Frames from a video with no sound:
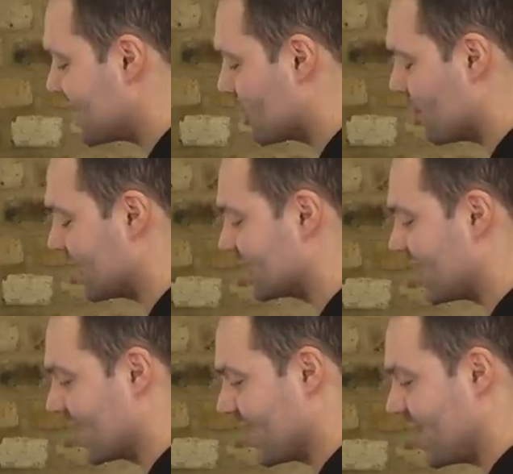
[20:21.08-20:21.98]
economic
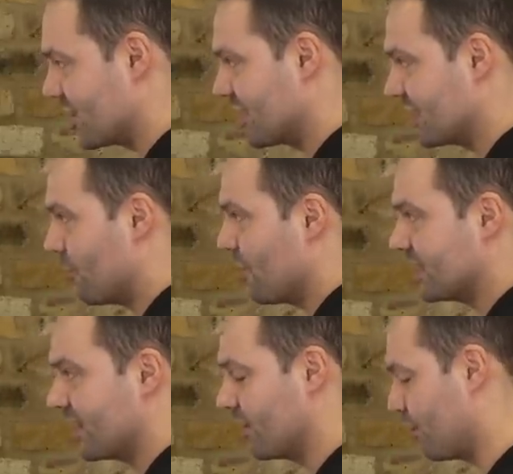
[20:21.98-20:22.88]
stagnation, as I've already
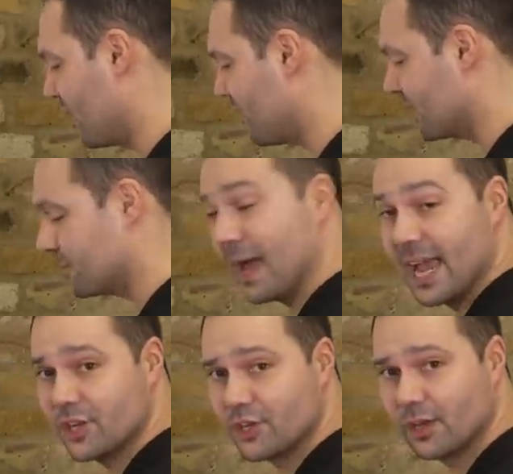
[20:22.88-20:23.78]
said on the previous
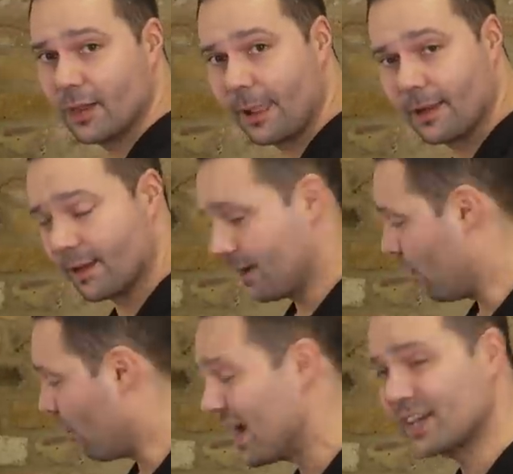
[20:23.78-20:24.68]
page, uh,
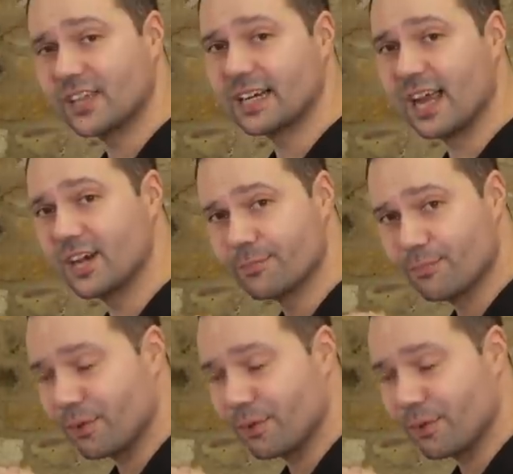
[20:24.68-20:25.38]
wage stagnation,